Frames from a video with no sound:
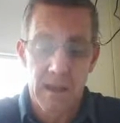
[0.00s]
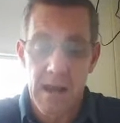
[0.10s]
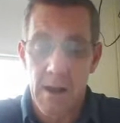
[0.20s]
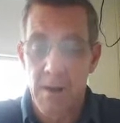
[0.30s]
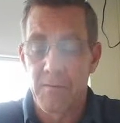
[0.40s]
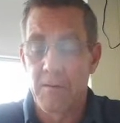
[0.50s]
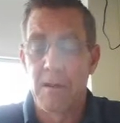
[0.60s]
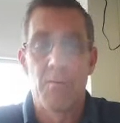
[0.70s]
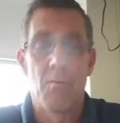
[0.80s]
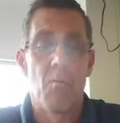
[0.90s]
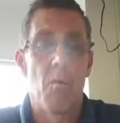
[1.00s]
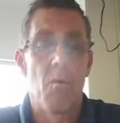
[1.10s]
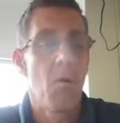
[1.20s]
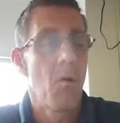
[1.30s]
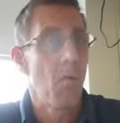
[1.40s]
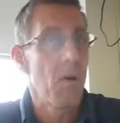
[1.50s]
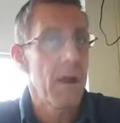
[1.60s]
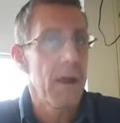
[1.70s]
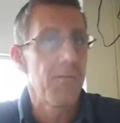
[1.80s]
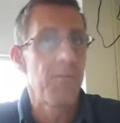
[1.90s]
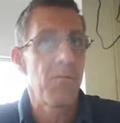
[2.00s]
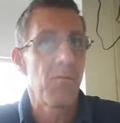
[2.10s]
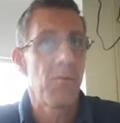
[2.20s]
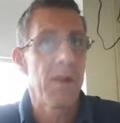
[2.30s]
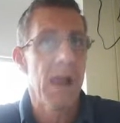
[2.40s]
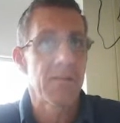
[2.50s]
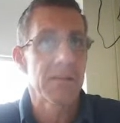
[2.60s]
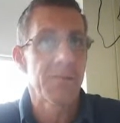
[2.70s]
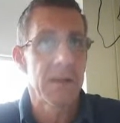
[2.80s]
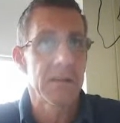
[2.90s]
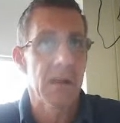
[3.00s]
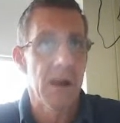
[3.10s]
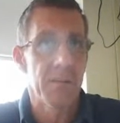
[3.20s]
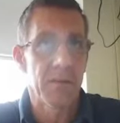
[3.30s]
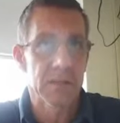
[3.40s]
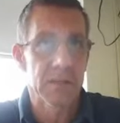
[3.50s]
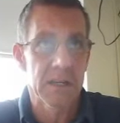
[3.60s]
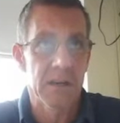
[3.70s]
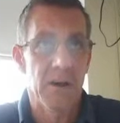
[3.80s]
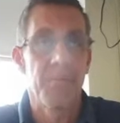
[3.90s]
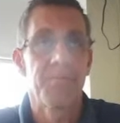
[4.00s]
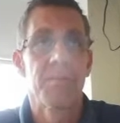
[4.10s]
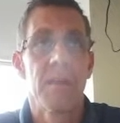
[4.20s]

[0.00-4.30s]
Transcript: However, if we have spent time on the skill,